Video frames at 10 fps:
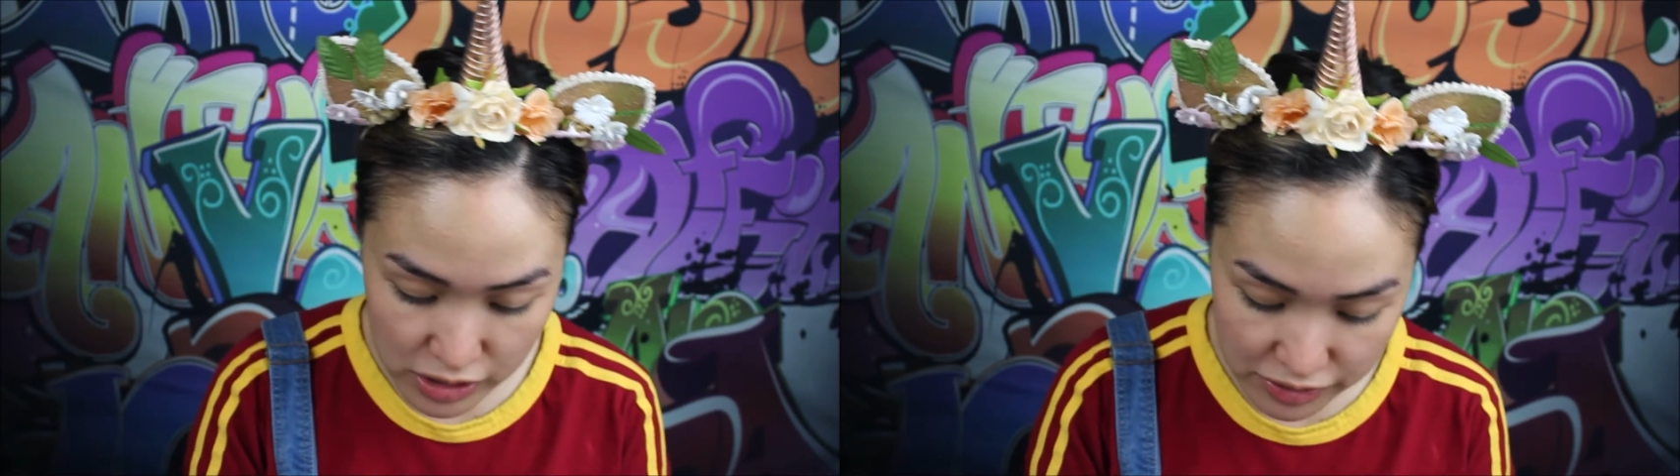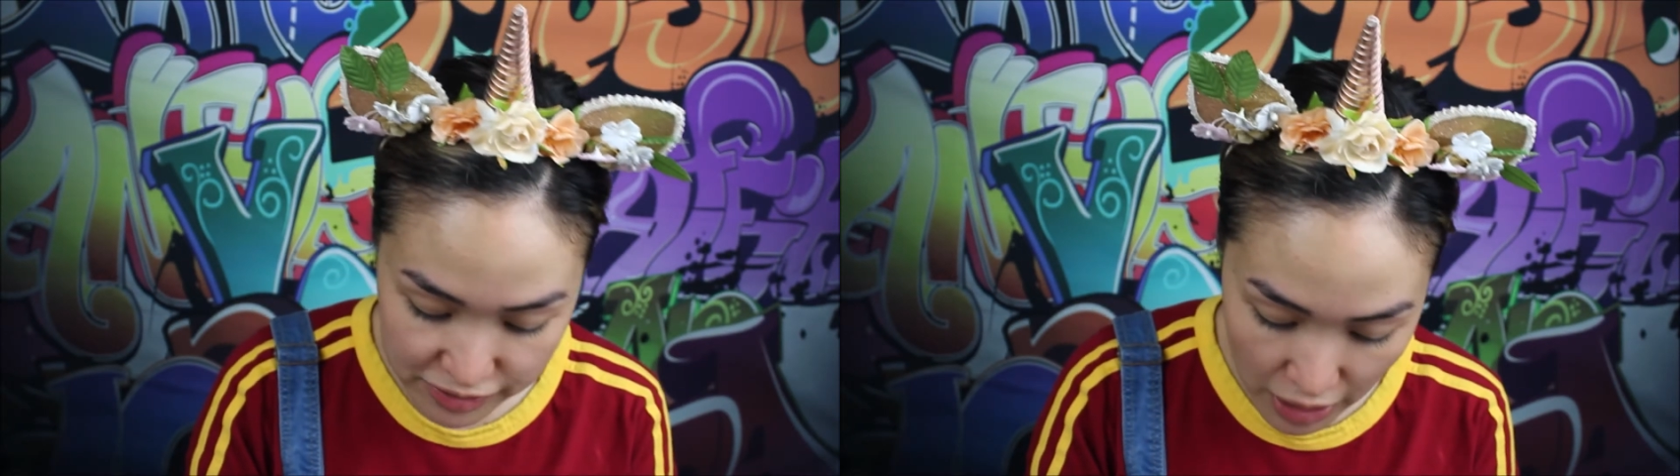
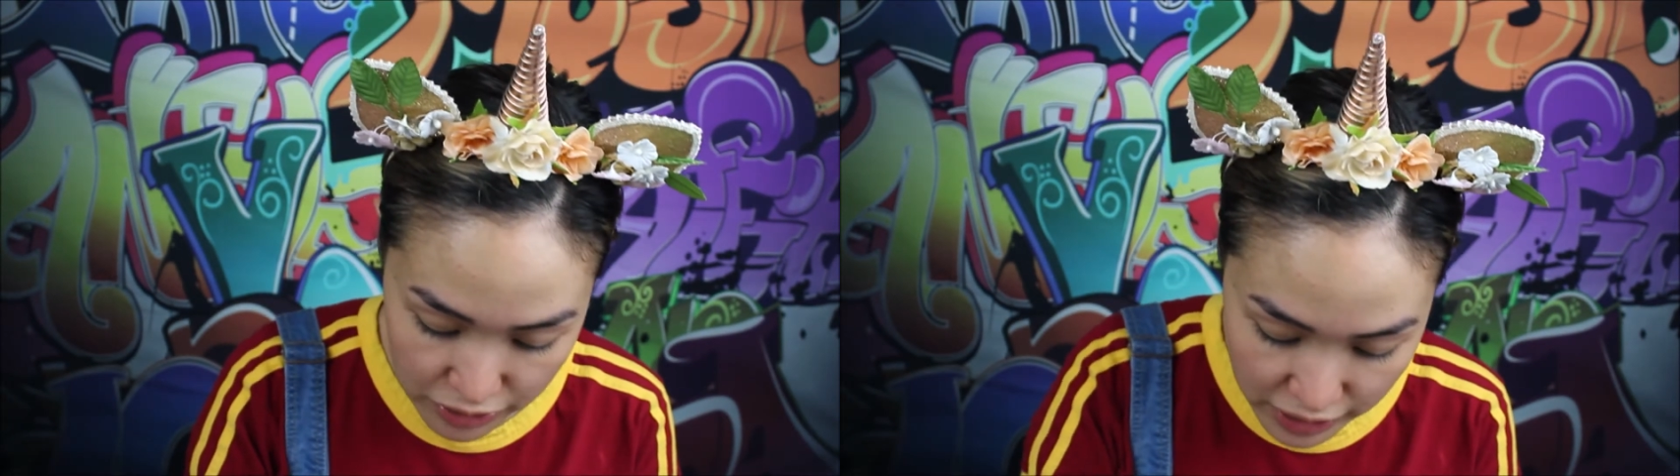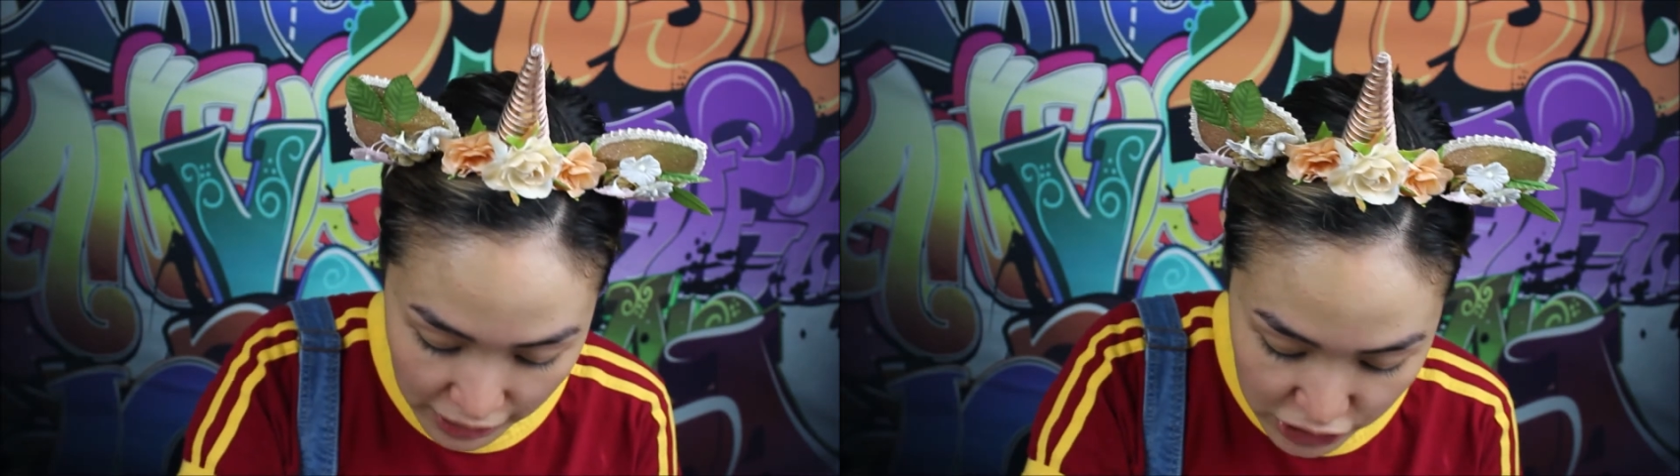to
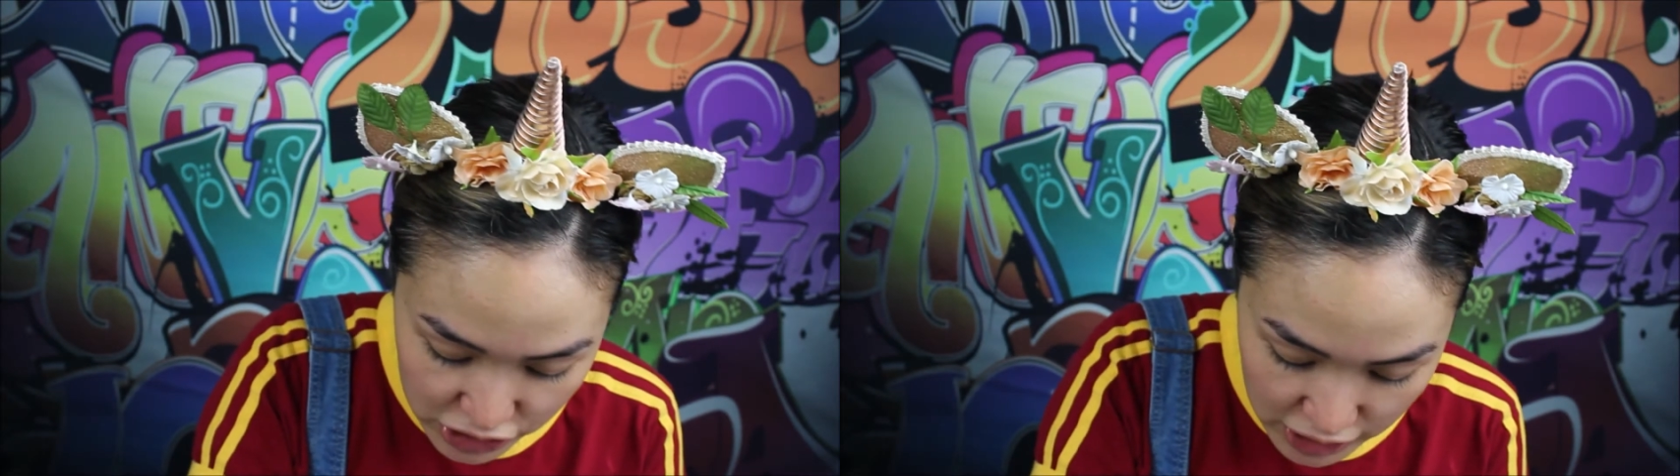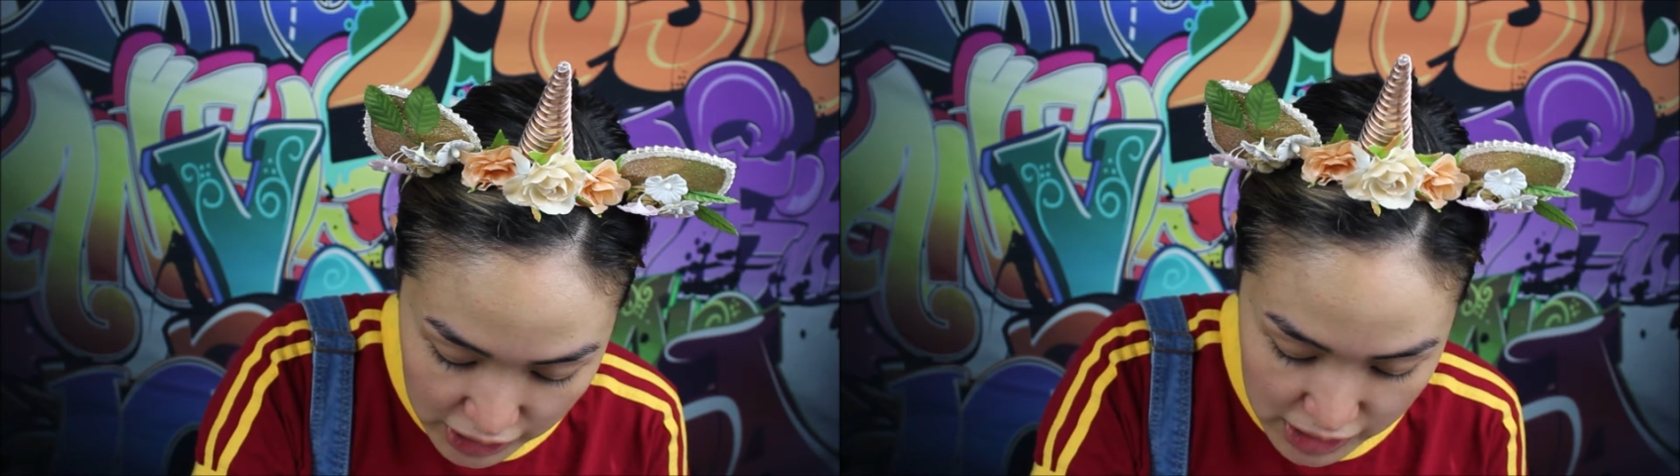
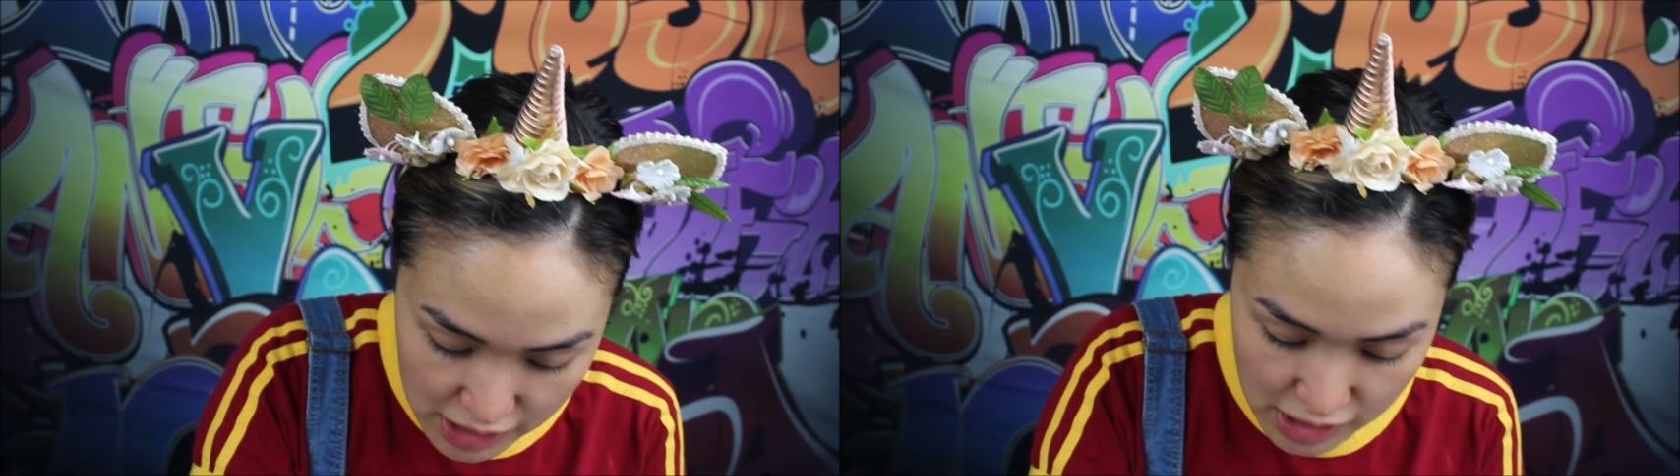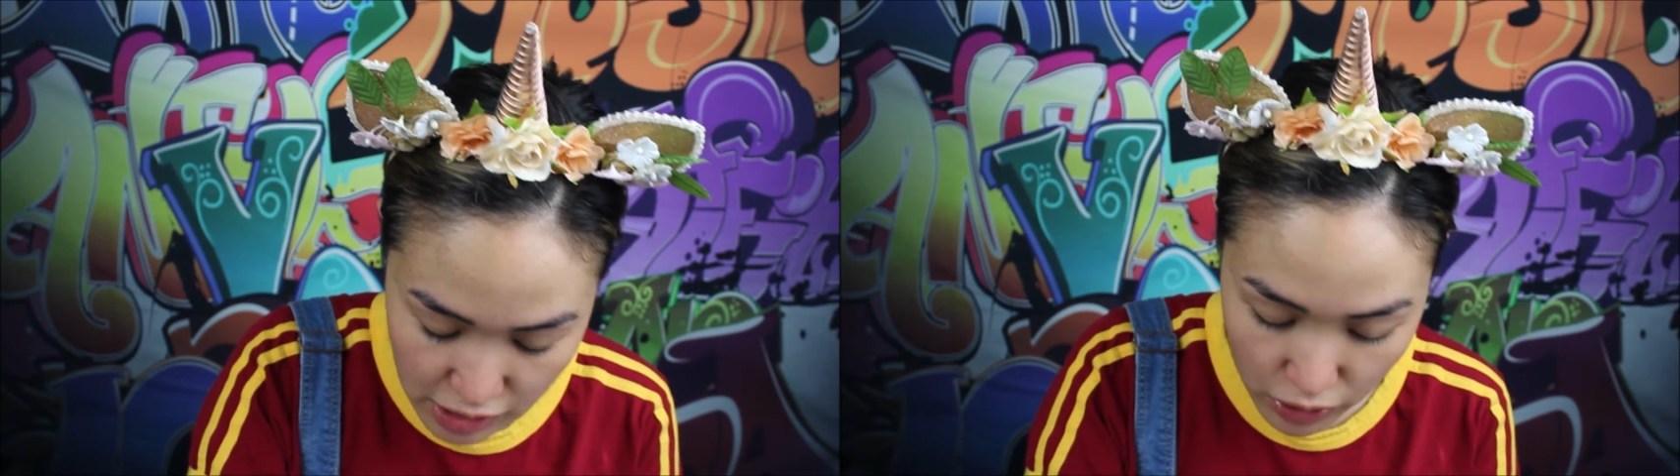foundation.
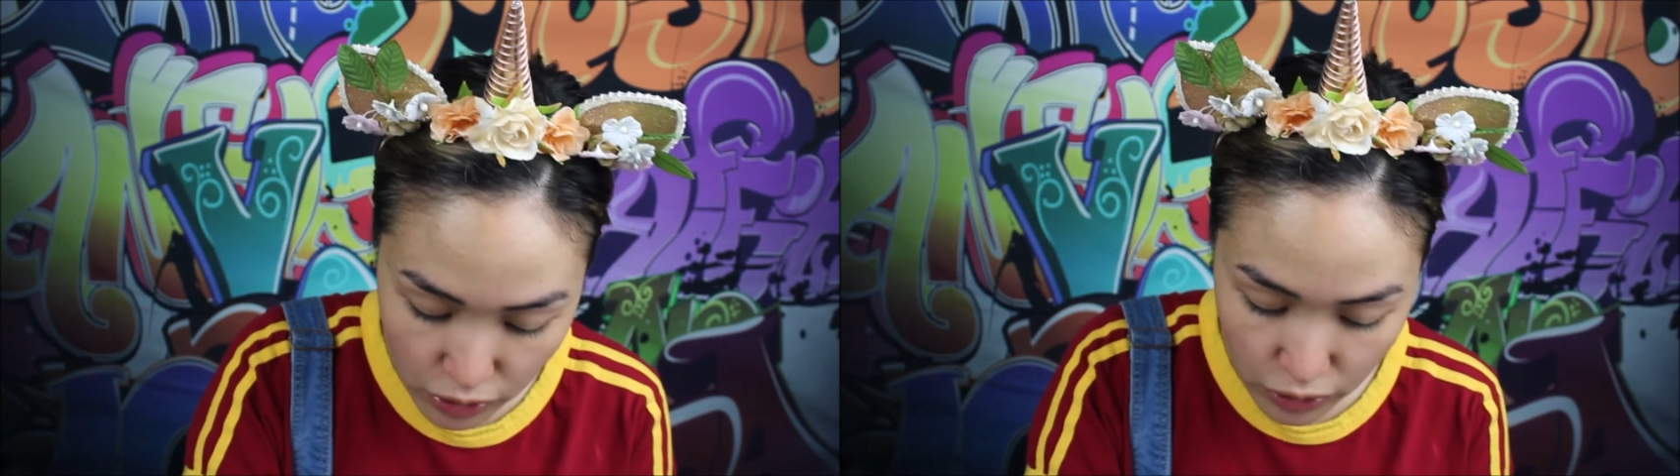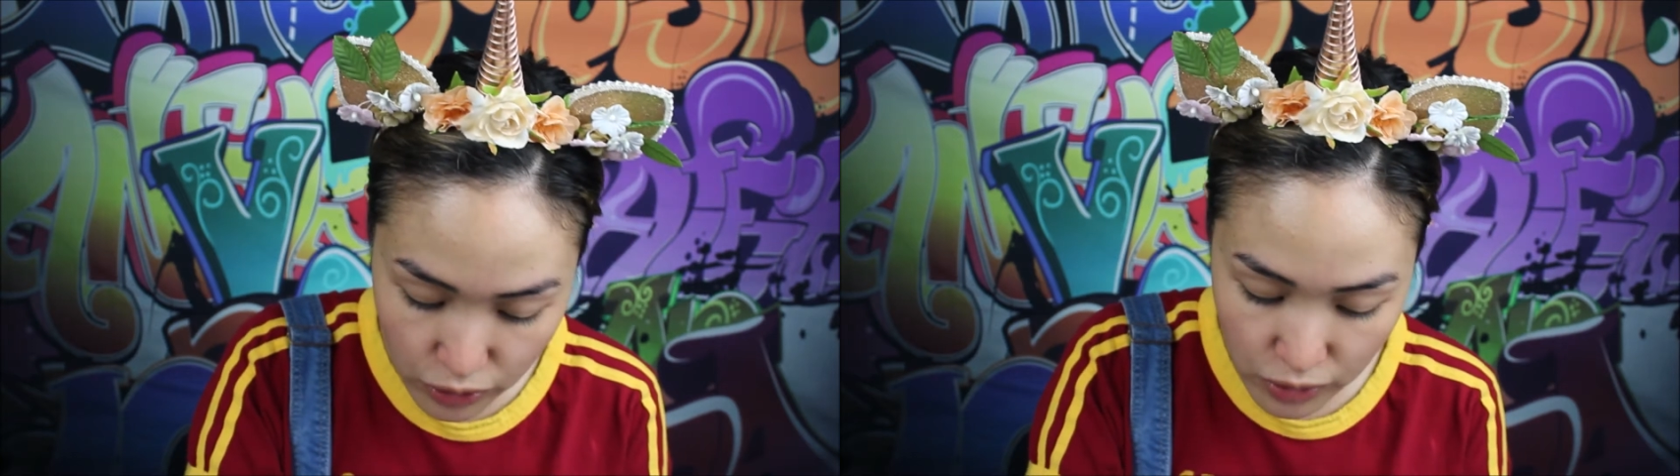
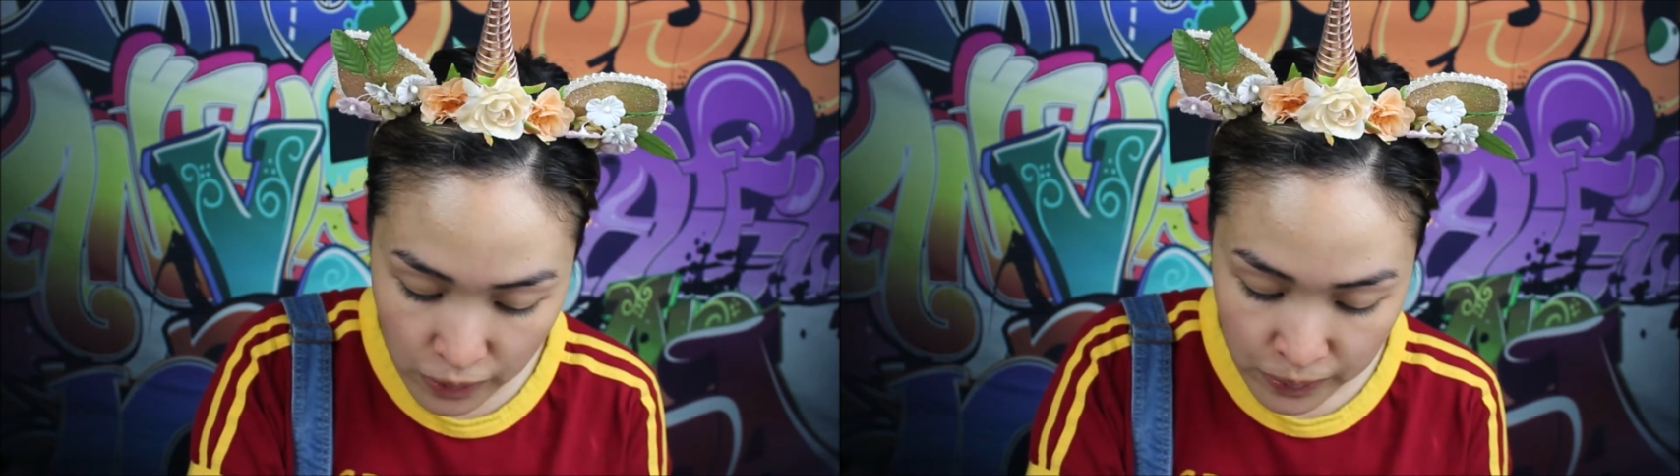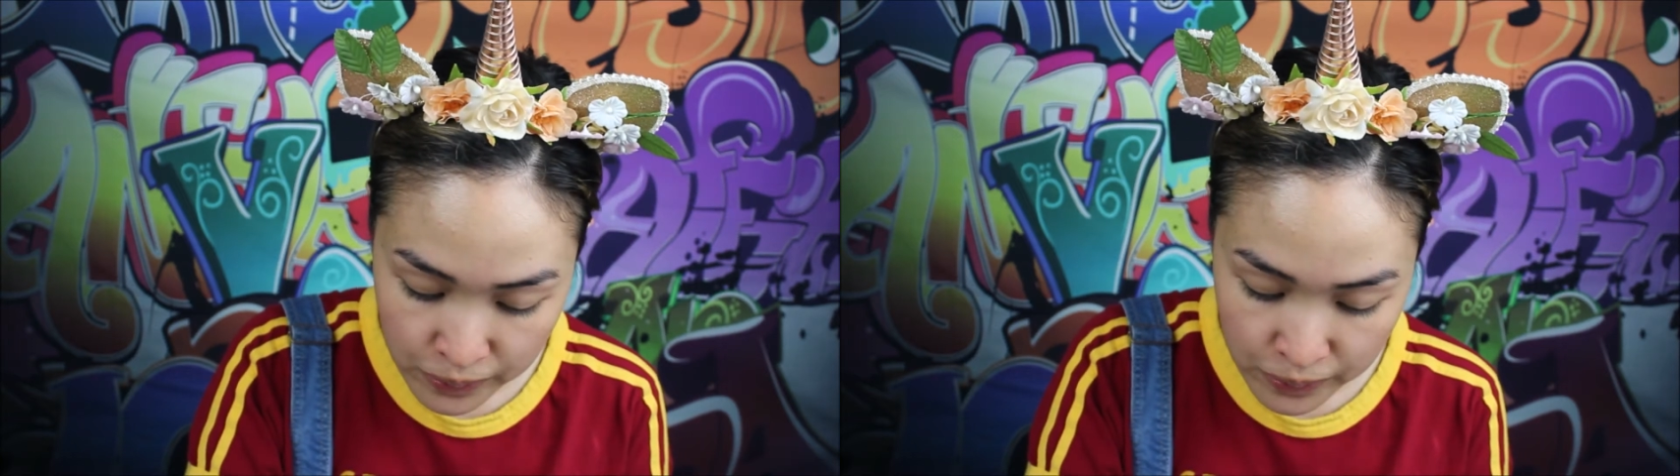So